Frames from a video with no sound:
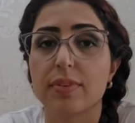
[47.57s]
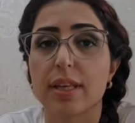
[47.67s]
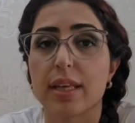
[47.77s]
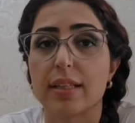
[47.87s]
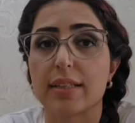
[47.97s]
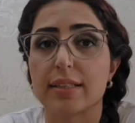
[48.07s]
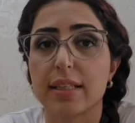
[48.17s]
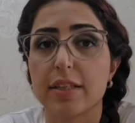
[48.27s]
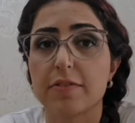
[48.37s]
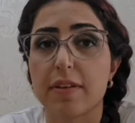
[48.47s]
and
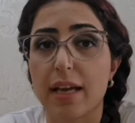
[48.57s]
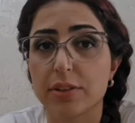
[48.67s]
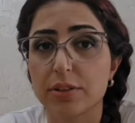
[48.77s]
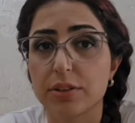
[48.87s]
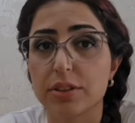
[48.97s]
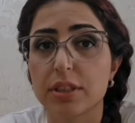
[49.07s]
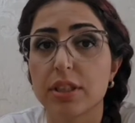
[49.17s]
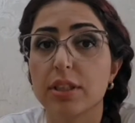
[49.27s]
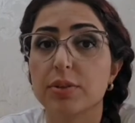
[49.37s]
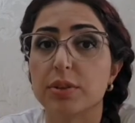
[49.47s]
state factors
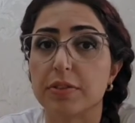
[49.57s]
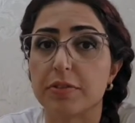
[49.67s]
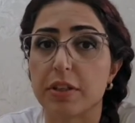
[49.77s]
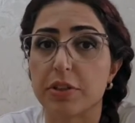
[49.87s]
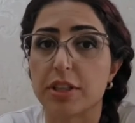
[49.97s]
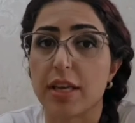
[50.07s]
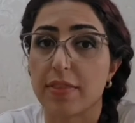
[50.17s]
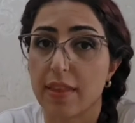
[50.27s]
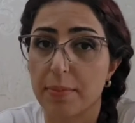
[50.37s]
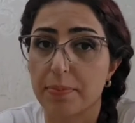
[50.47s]
to
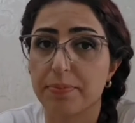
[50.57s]
differentiate them.